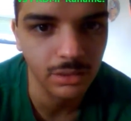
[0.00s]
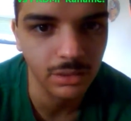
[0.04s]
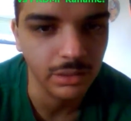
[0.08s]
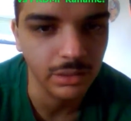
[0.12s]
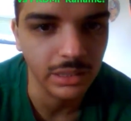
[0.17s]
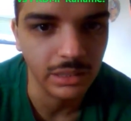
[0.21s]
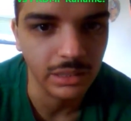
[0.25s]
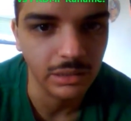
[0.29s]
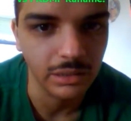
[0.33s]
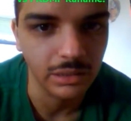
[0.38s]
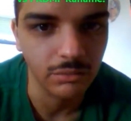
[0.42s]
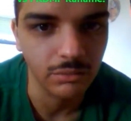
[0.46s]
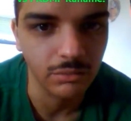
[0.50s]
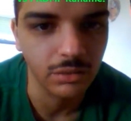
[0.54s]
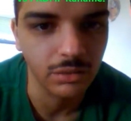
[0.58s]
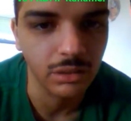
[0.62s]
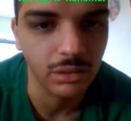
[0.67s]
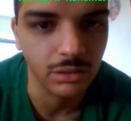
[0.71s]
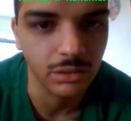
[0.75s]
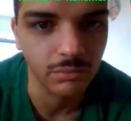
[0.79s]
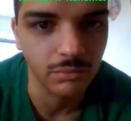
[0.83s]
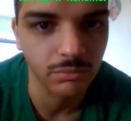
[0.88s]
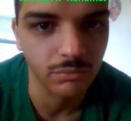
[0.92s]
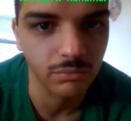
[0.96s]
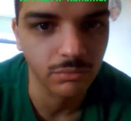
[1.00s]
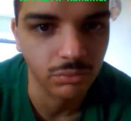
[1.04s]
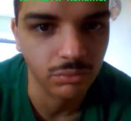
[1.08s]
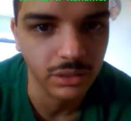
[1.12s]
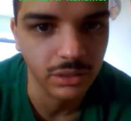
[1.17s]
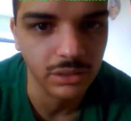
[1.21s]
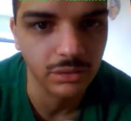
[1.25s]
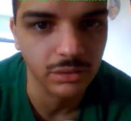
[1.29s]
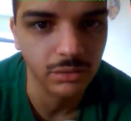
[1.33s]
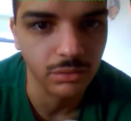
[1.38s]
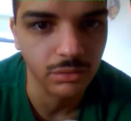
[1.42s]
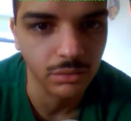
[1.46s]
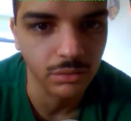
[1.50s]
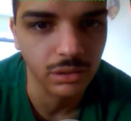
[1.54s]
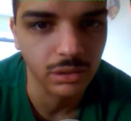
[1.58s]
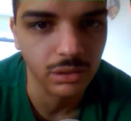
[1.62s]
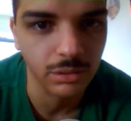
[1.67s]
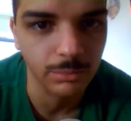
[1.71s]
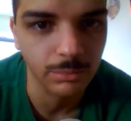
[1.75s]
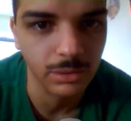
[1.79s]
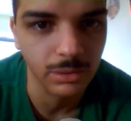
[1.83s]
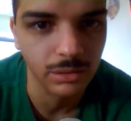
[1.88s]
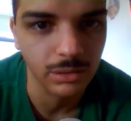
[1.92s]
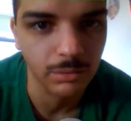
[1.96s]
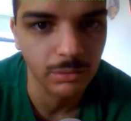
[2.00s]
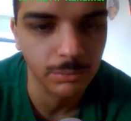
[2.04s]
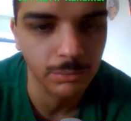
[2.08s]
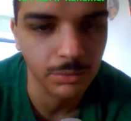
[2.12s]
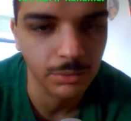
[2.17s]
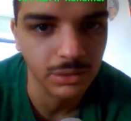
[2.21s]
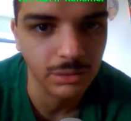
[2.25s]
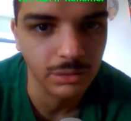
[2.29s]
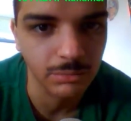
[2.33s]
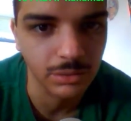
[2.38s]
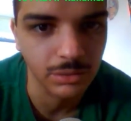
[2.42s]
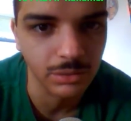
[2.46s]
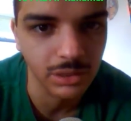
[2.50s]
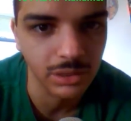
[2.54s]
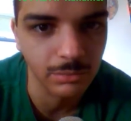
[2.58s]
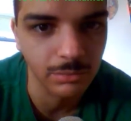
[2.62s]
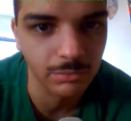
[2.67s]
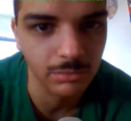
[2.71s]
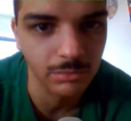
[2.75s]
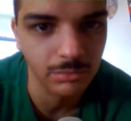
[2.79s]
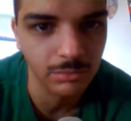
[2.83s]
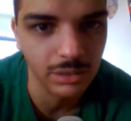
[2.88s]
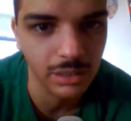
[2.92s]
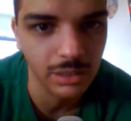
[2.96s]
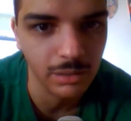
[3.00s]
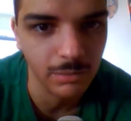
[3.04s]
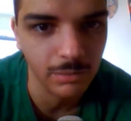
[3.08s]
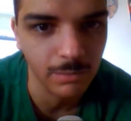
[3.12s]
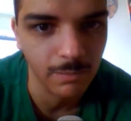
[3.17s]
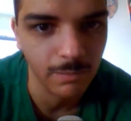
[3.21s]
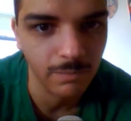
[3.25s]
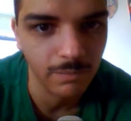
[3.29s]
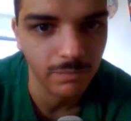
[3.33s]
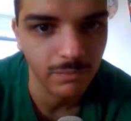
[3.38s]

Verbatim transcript: like the the real ultimate prism jump. So